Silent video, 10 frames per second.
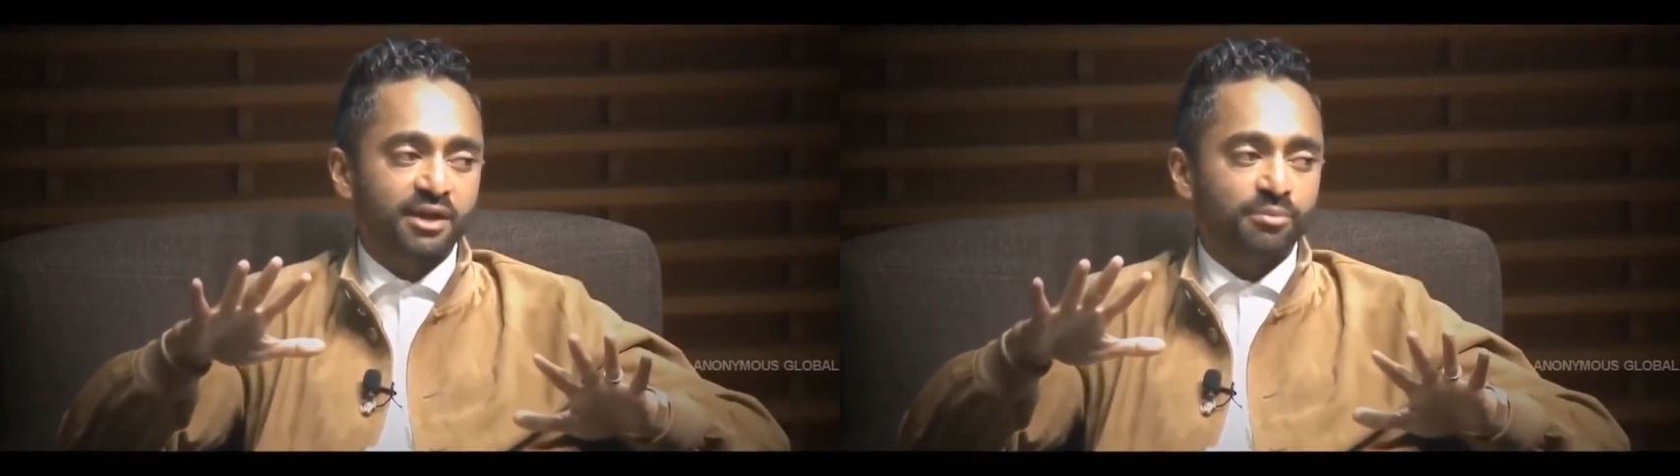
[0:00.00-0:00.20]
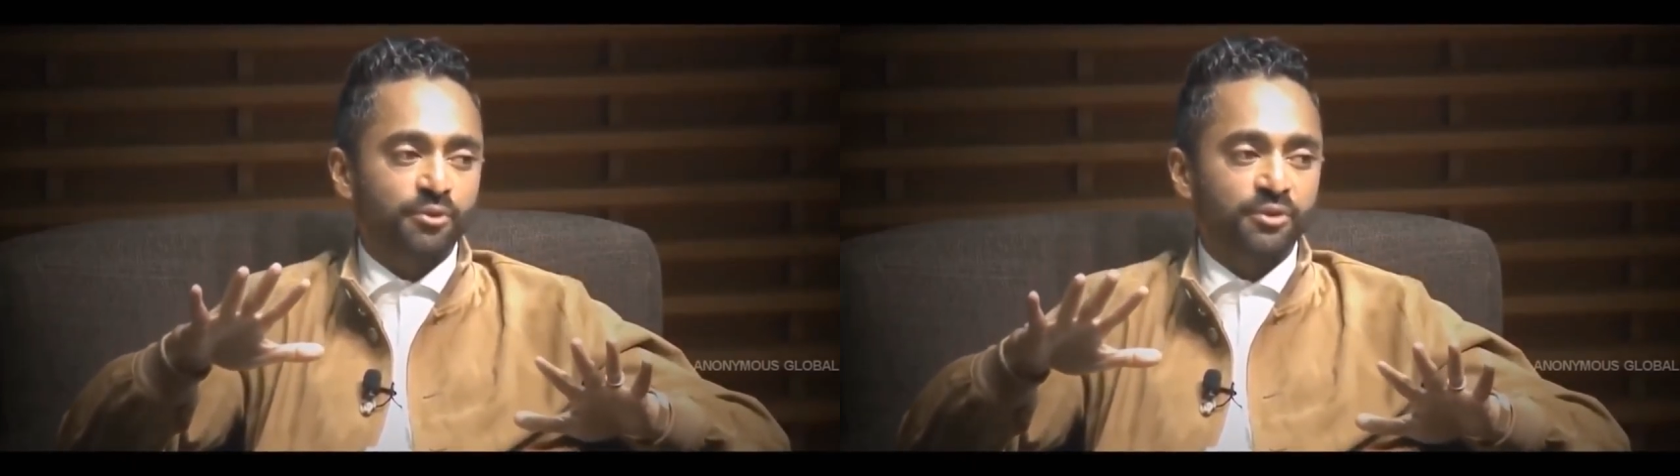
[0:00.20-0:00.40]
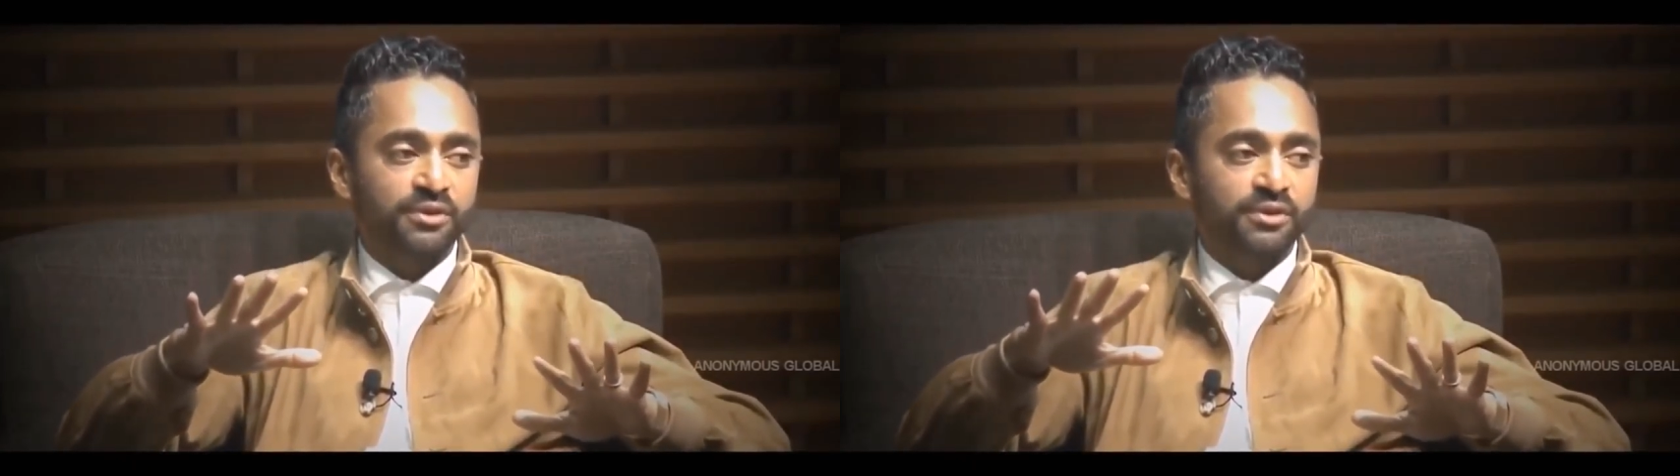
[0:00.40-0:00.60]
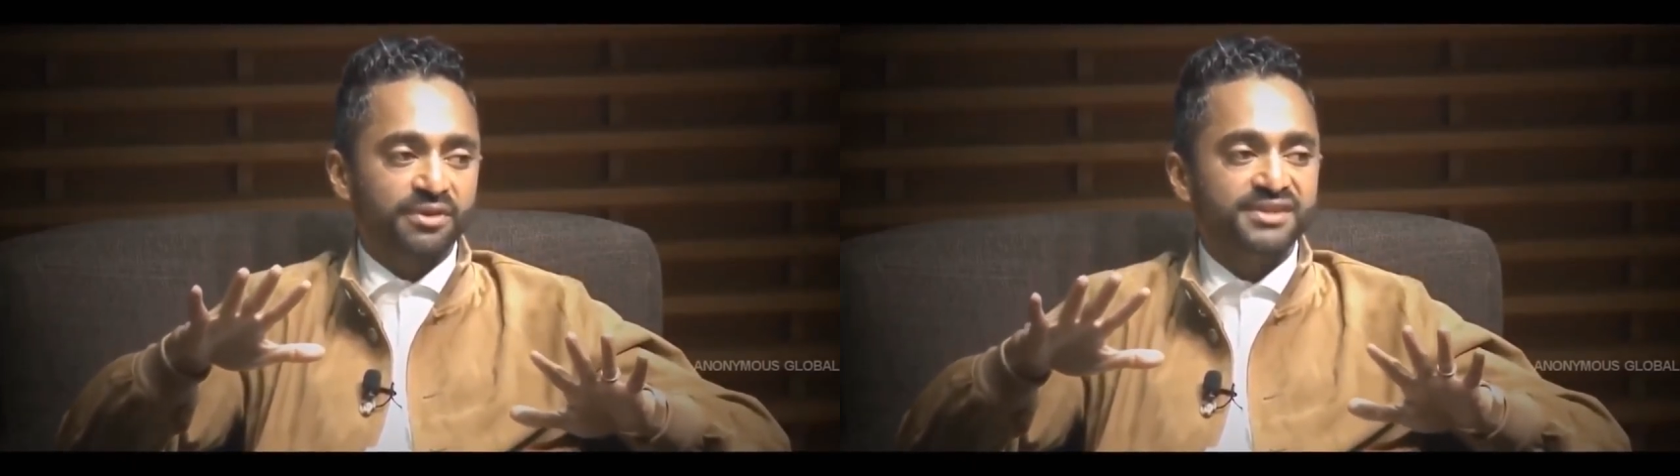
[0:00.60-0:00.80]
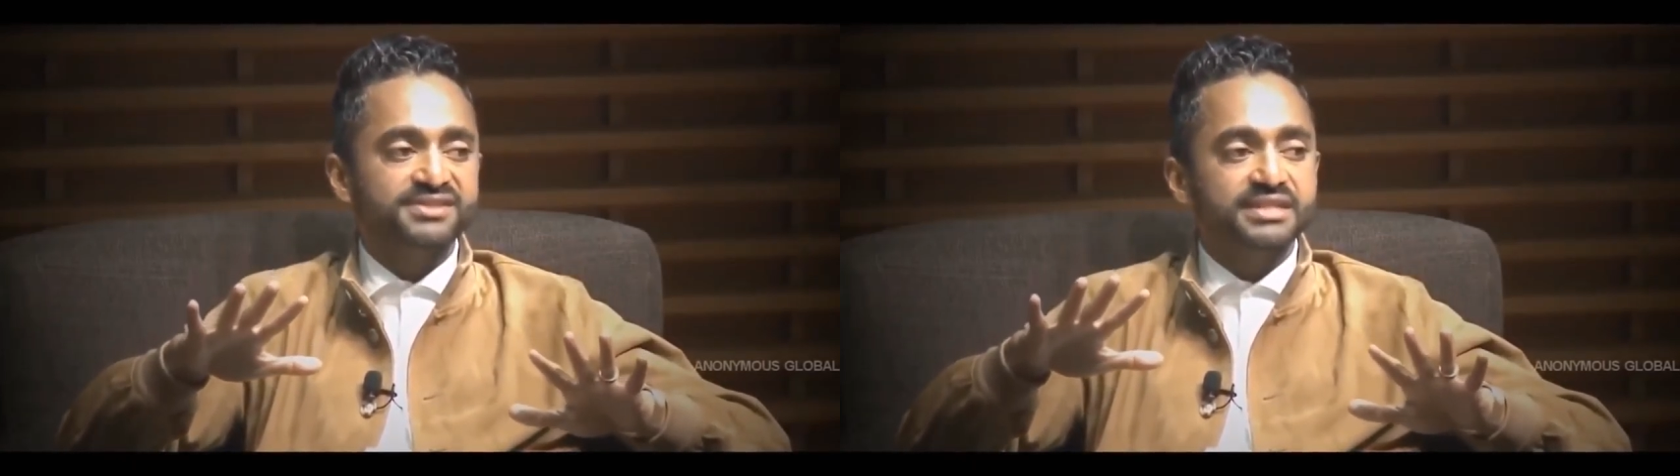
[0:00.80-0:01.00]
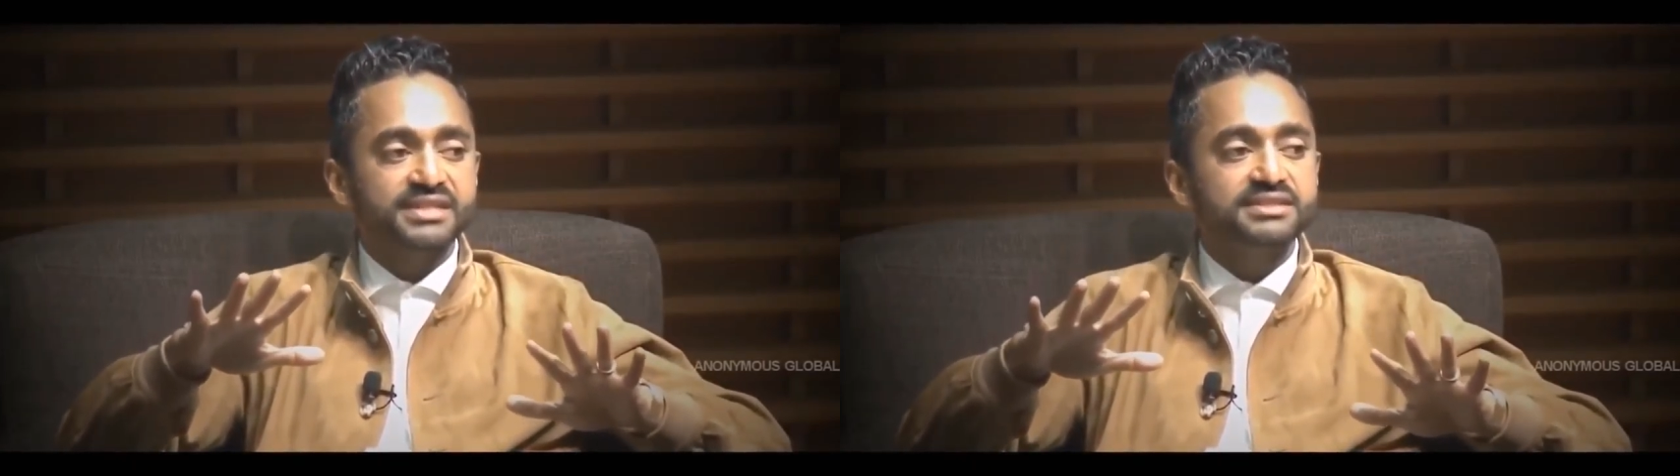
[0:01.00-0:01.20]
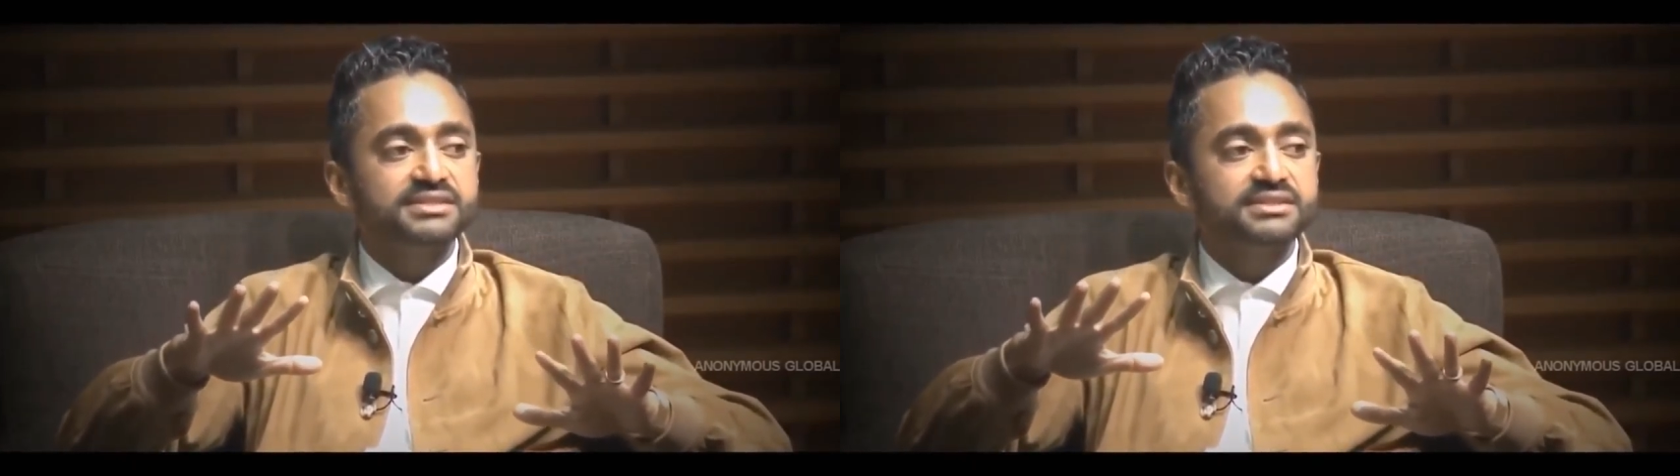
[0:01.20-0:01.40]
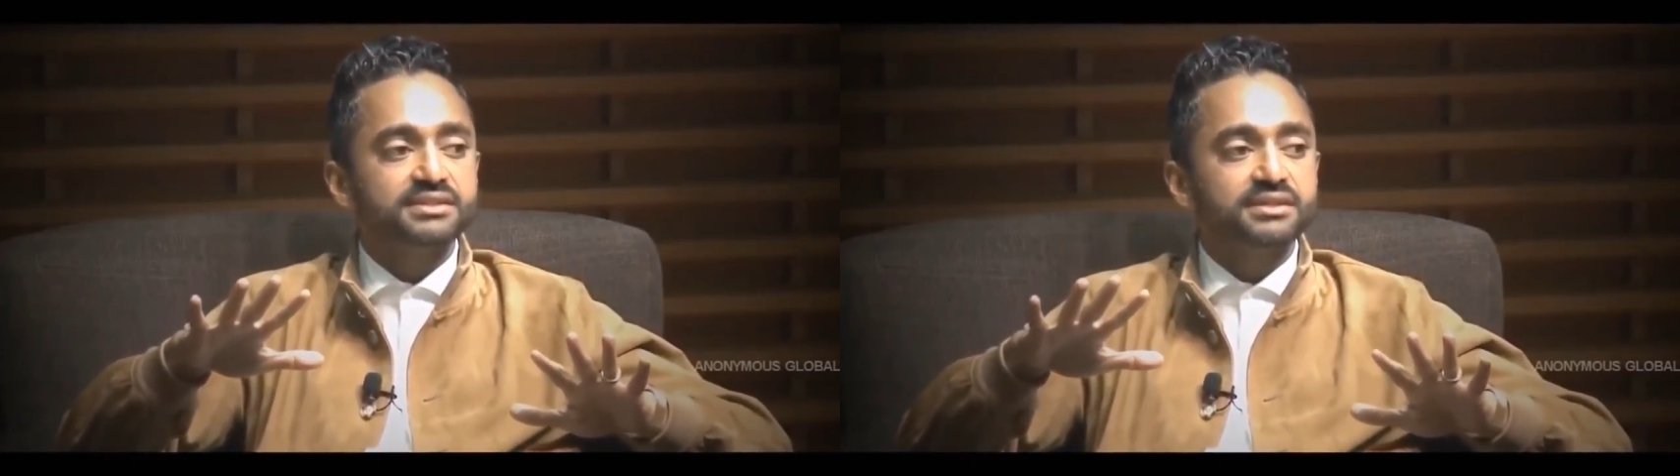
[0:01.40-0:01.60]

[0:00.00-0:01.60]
important this is.